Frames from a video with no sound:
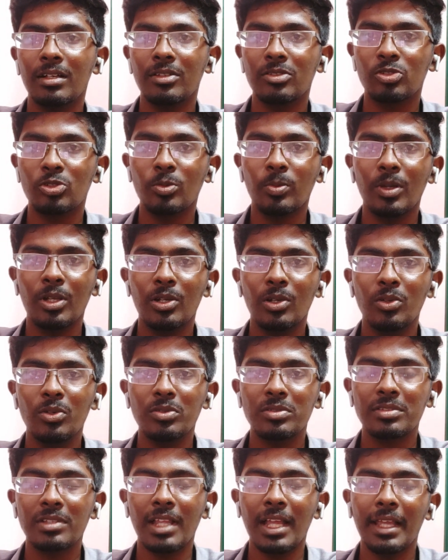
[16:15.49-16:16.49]
super
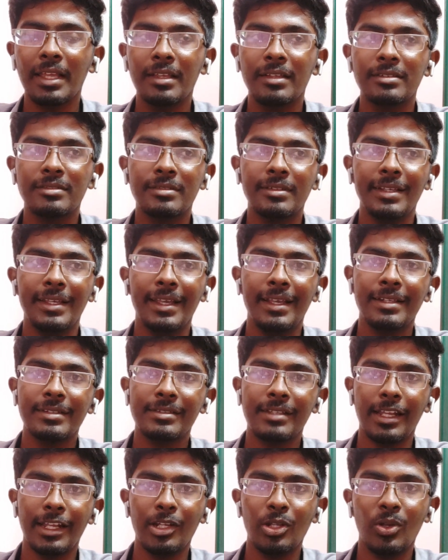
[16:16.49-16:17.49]
glues like Ca
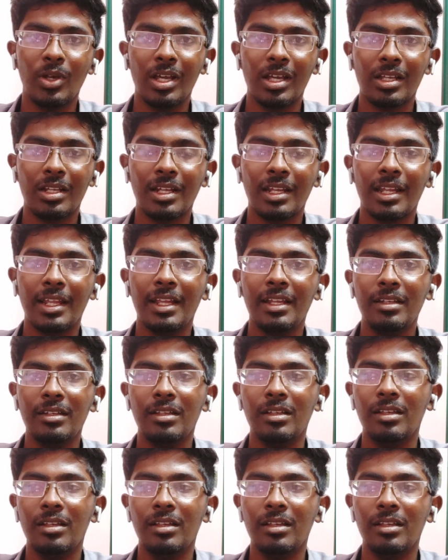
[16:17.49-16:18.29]
cyanoacrylate.